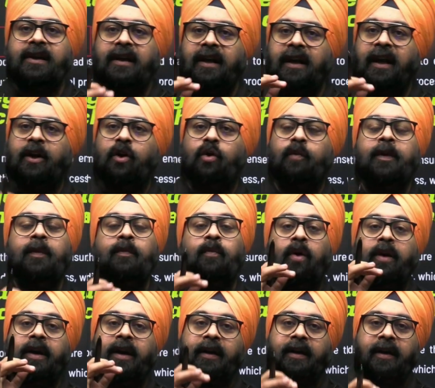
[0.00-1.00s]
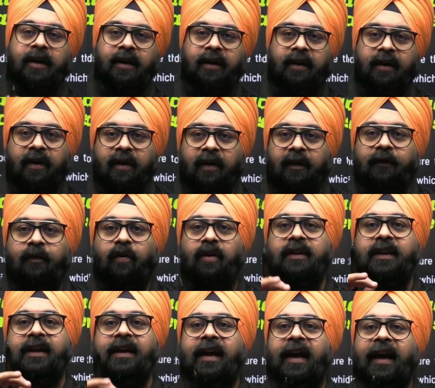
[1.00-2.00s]
need to be monitored for
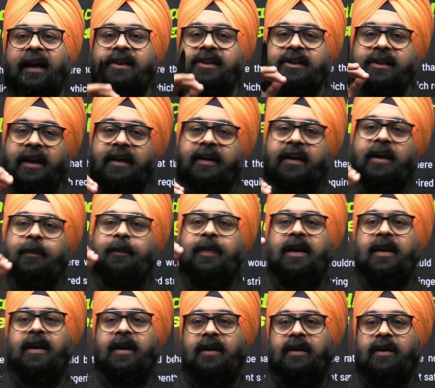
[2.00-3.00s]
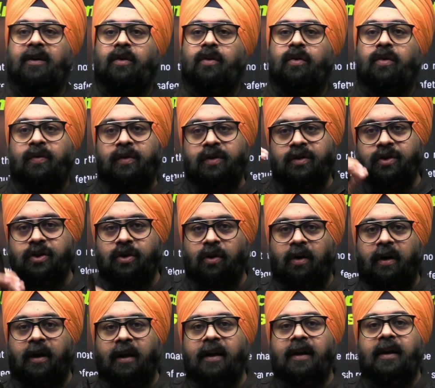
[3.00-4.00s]
the extended period to
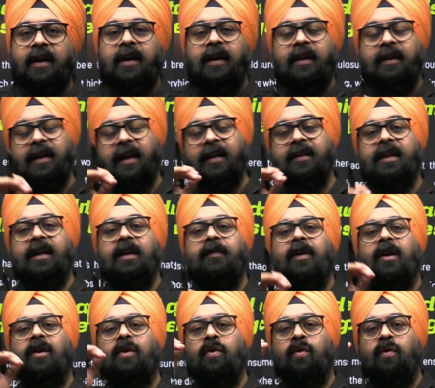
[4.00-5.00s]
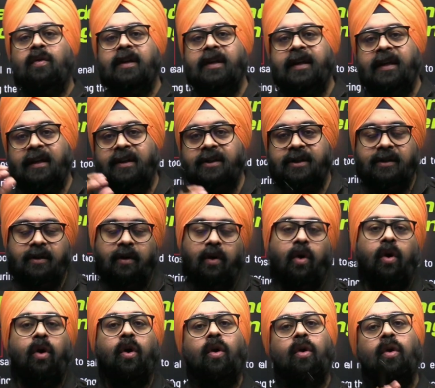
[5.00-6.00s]
ensure that there were no leaks
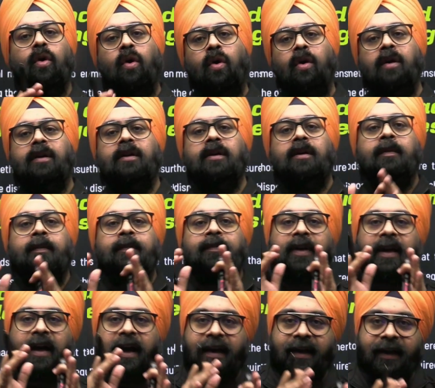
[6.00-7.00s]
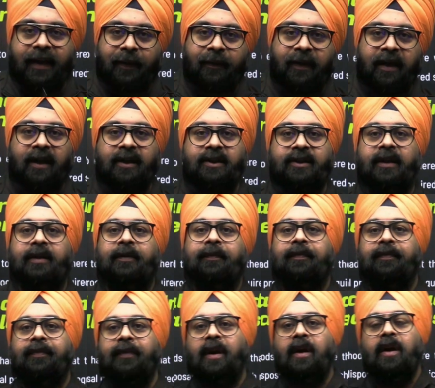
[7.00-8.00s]
or long-term
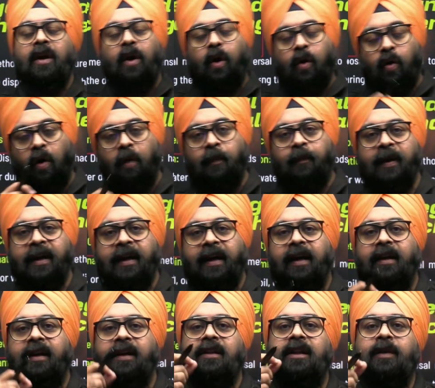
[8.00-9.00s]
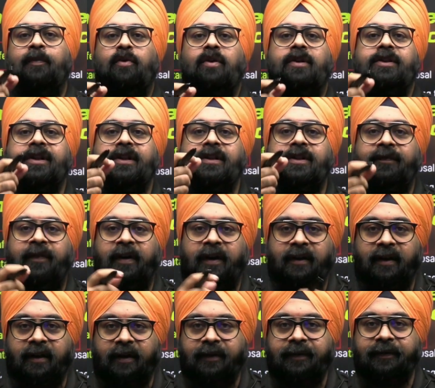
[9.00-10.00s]
contamination complicating the process
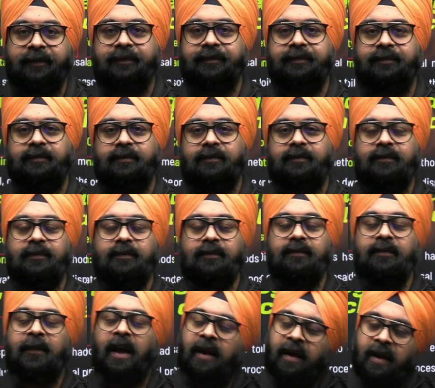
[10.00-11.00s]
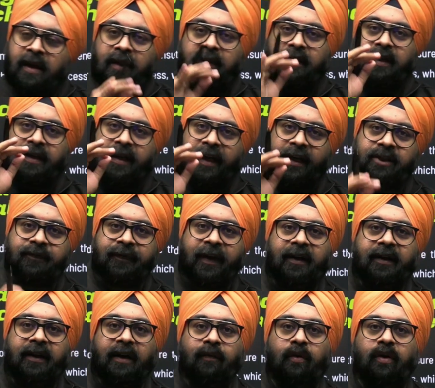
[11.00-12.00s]
further. The next
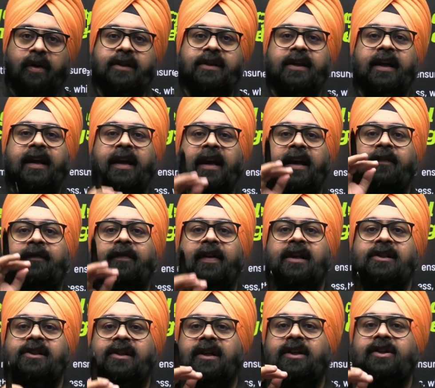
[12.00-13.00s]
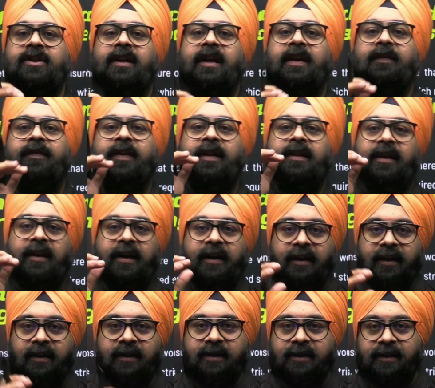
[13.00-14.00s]
factor was infrastructure and
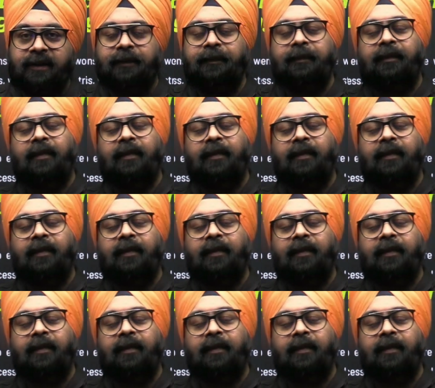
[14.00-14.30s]
facilities.